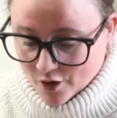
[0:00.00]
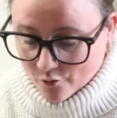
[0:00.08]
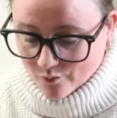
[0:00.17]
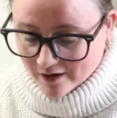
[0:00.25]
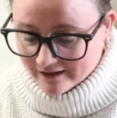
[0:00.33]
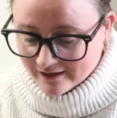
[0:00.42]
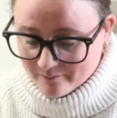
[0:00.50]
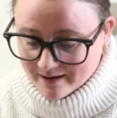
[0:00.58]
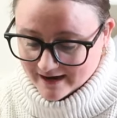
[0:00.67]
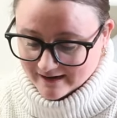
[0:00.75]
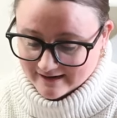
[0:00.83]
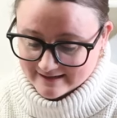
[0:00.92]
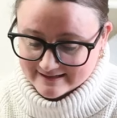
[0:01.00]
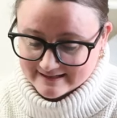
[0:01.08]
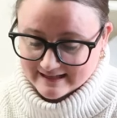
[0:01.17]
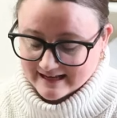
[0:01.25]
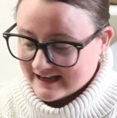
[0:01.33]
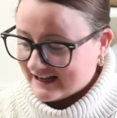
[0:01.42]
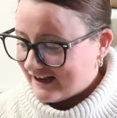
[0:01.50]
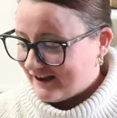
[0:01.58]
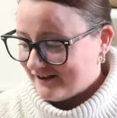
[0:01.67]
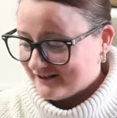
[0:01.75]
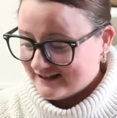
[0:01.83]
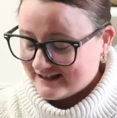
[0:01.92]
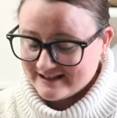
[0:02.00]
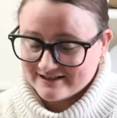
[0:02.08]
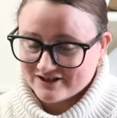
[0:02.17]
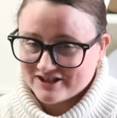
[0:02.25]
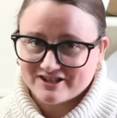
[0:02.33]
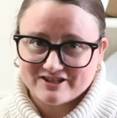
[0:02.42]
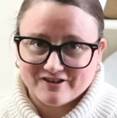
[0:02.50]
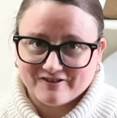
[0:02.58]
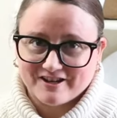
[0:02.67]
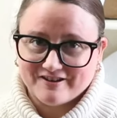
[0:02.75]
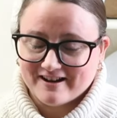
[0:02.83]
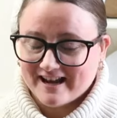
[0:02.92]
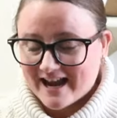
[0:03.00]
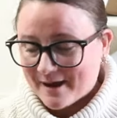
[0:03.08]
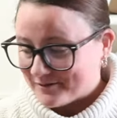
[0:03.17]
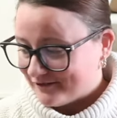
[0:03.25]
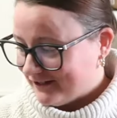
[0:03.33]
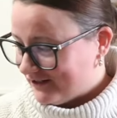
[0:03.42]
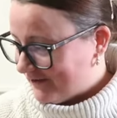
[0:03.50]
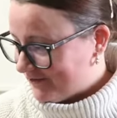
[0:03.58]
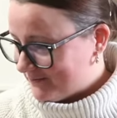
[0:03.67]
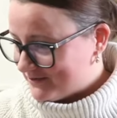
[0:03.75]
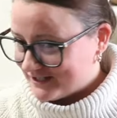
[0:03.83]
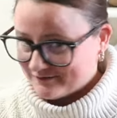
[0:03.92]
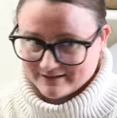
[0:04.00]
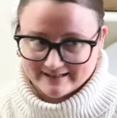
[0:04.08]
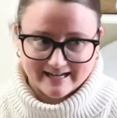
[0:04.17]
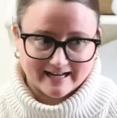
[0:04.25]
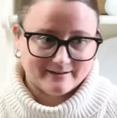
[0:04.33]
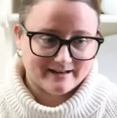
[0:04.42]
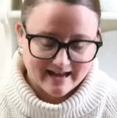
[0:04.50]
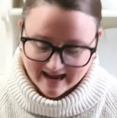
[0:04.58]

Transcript: One of the pairs, oh, these are just so cute. I absolutely love them. Just one second.